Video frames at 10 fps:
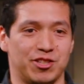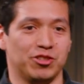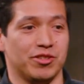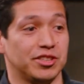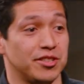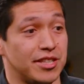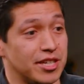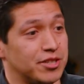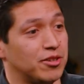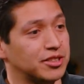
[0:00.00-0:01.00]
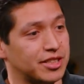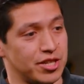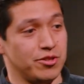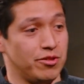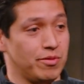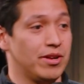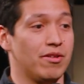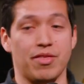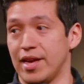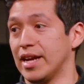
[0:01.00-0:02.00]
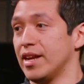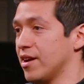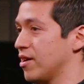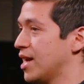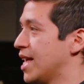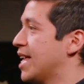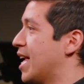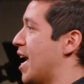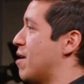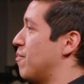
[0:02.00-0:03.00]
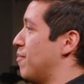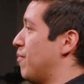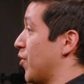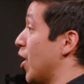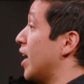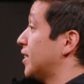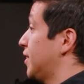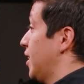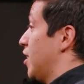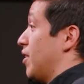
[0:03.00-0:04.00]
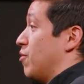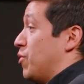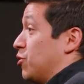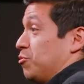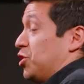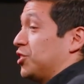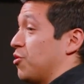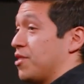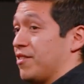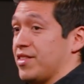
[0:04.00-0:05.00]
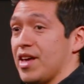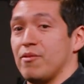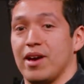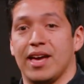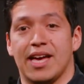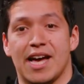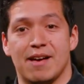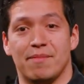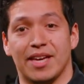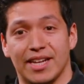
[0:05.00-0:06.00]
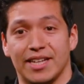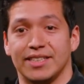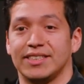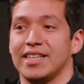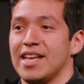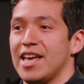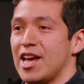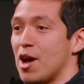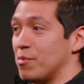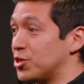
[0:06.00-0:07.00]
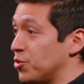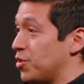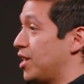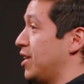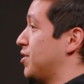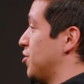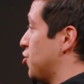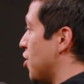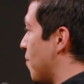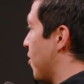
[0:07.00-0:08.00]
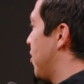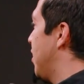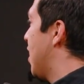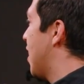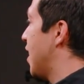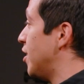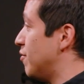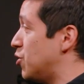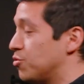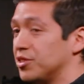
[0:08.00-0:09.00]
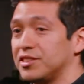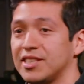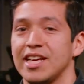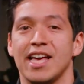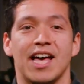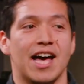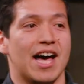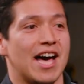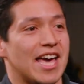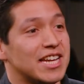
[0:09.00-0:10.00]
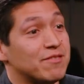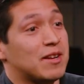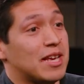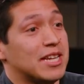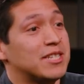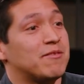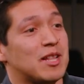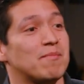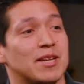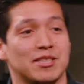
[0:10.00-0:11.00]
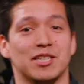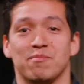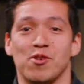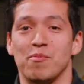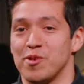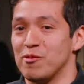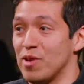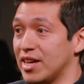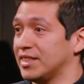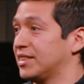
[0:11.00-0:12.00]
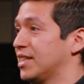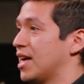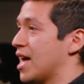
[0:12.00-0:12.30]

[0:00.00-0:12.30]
children so that the adults can do the real thing in here. For us, we just don't think of it that way. It is an opportunity to shepherd individuals in developmentally appropriate ways,